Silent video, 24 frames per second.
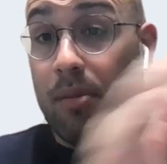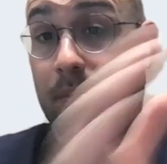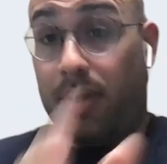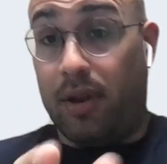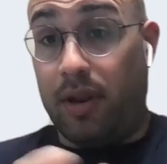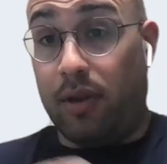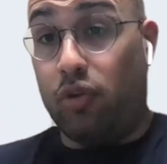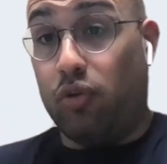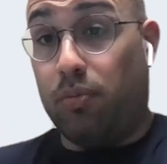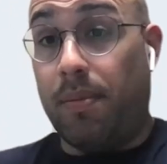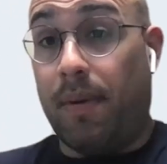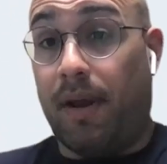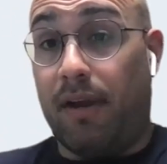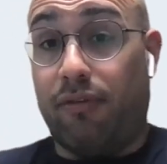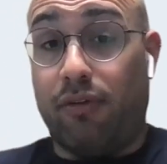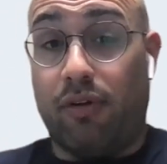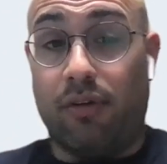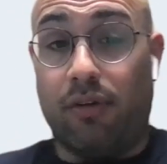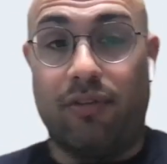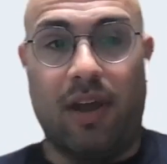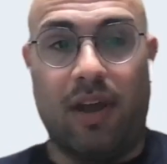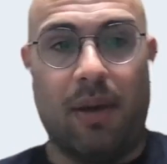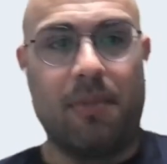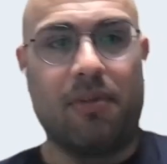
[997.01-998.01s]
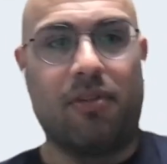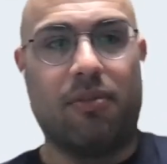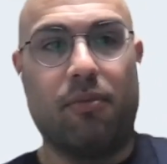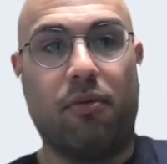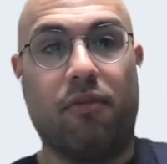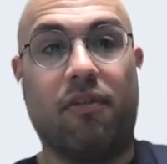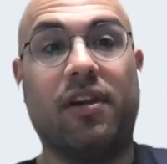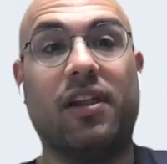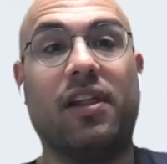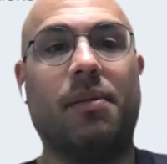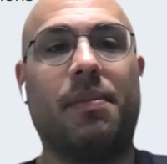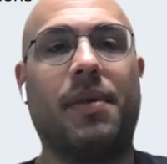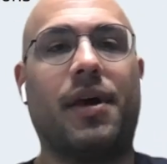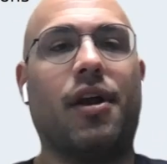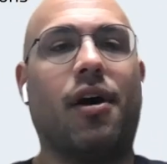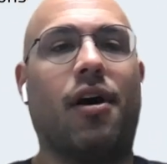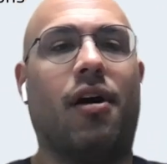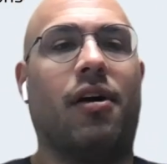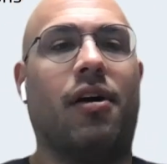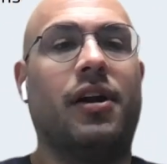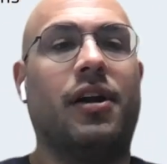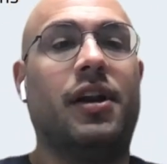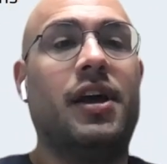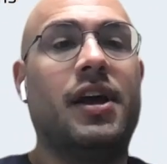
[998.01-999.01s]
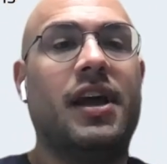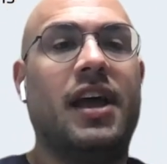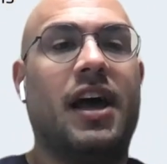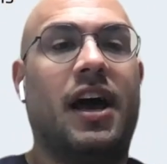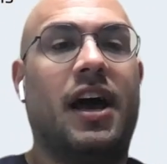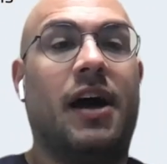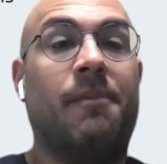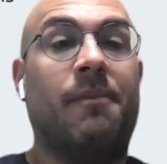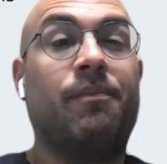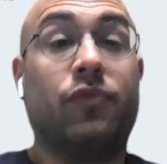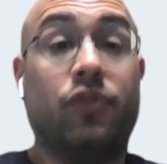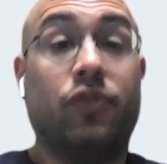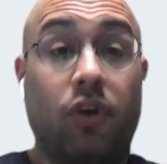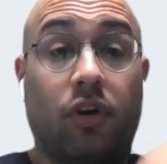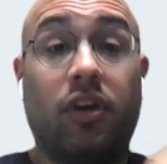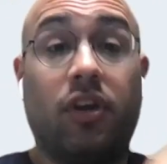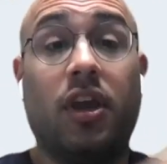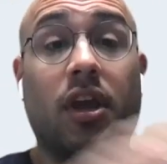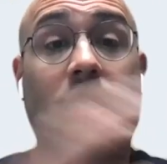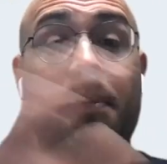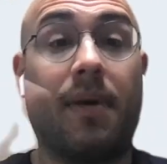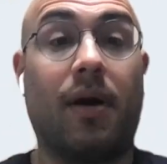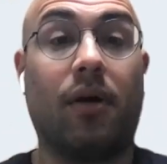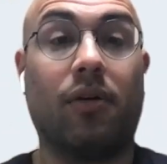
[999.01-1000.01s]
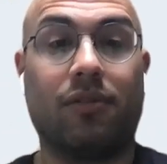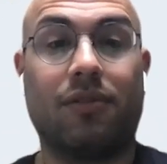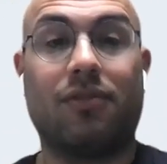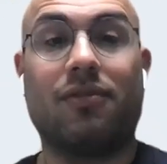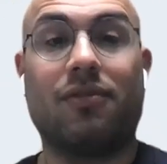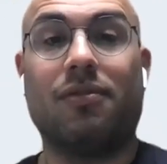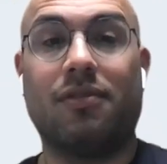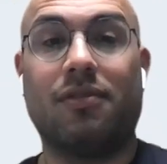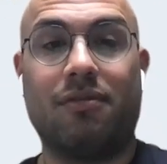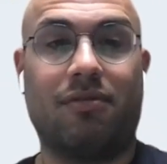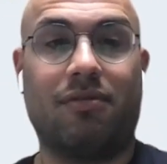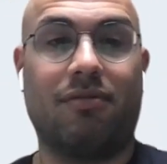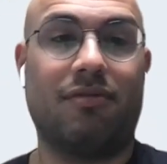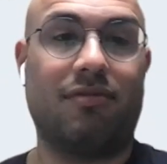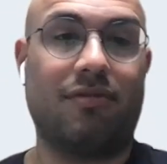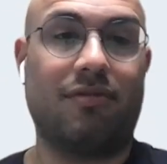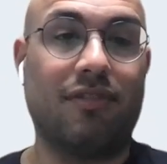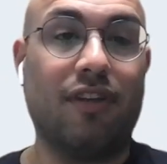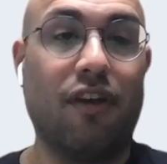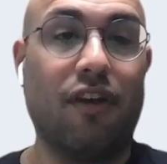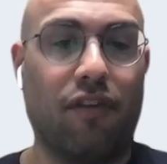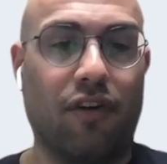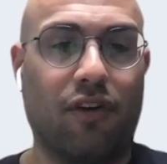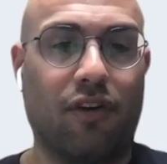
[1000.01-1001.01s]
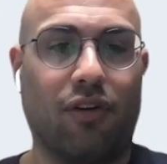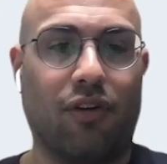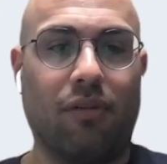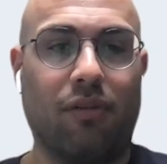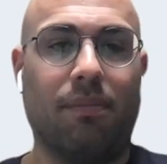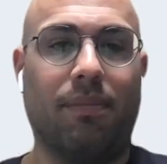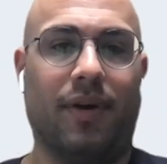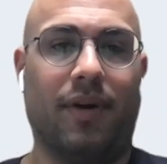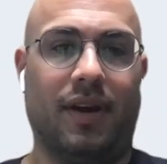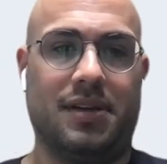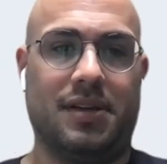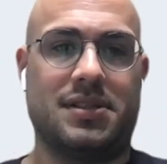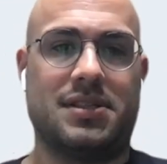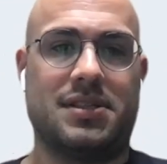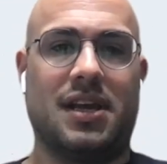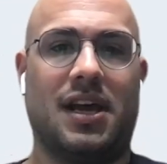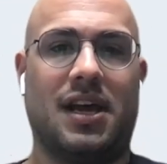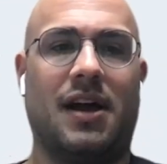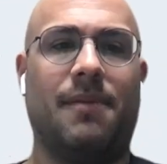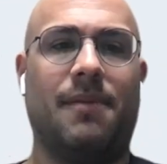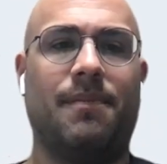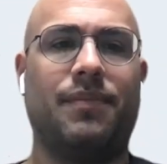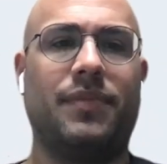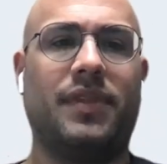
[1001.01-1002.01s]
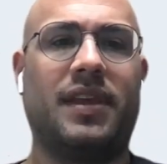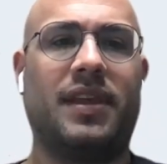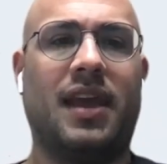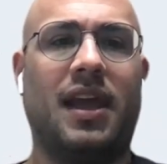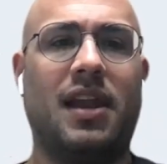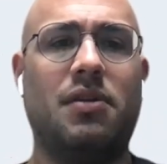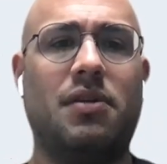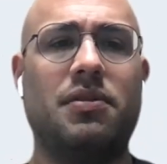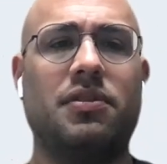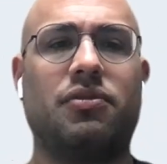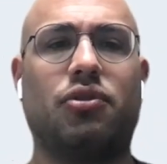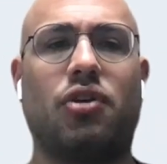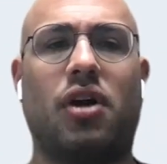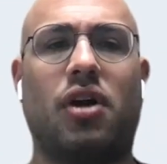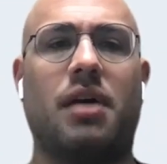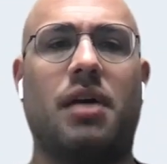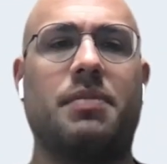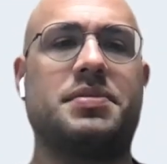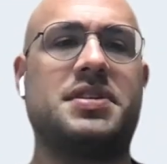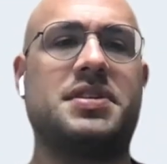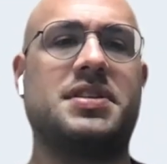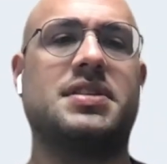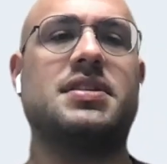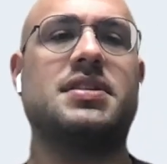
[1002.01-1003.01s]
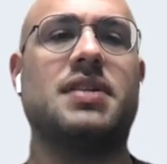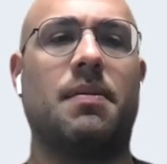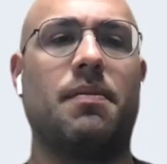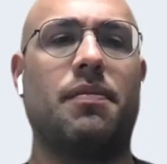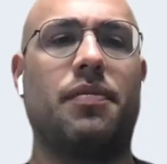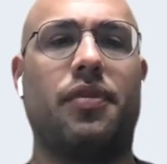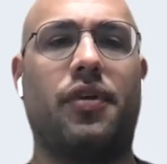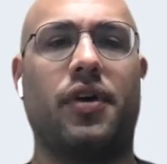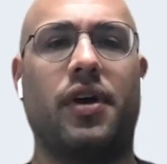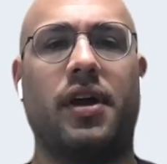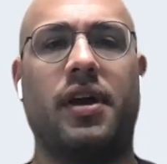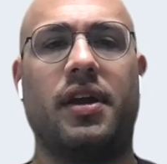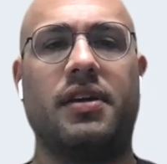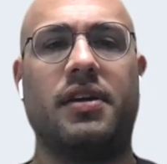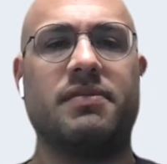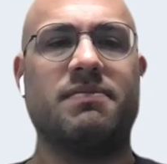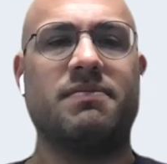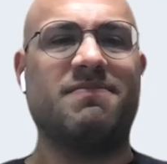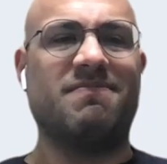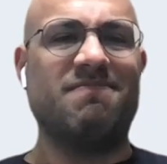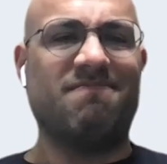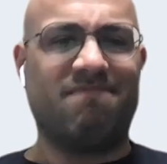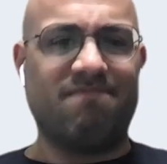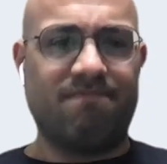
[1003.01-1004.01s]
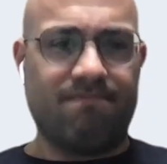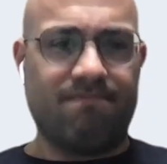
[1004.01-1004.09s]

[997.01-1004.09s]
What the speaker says: But to be mindful of time, let's move a little bit on. Talking about difficult bugs, can you describe something